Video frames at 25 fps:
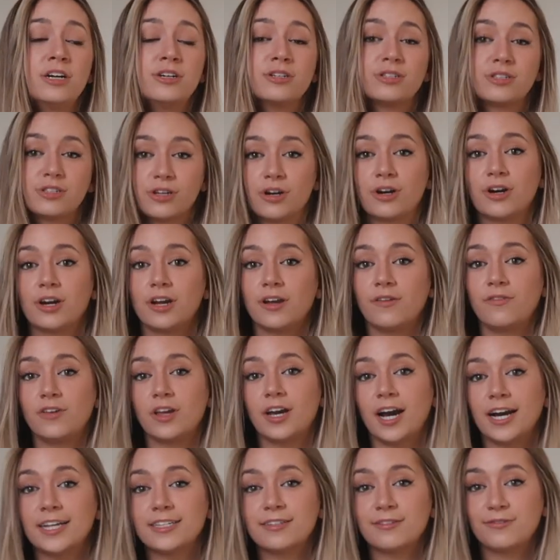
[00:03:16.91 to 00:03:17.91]
So if you
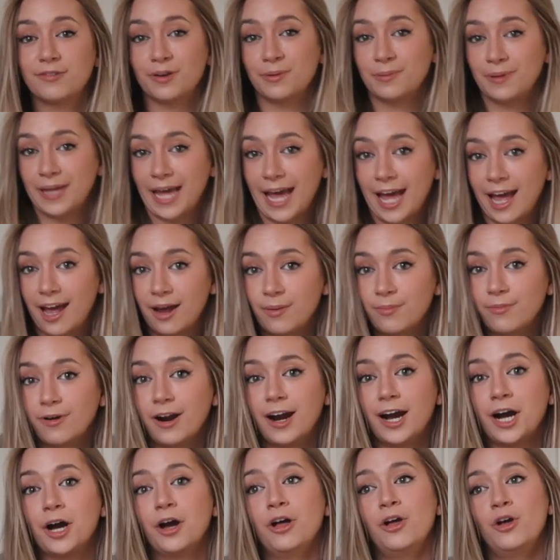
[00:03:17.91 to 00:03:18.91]
guys are from
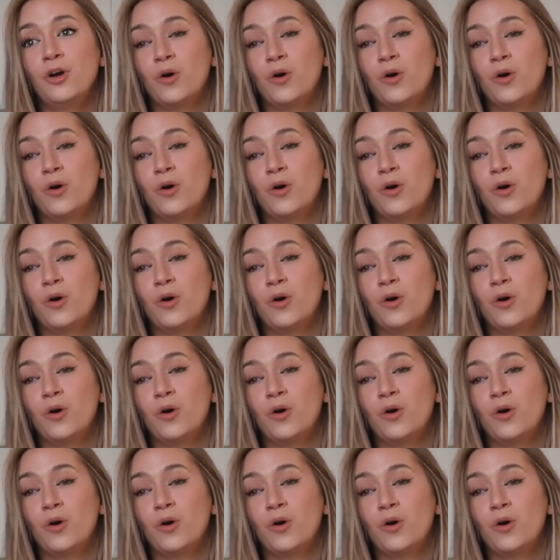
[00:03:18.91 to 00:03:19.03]
Canberra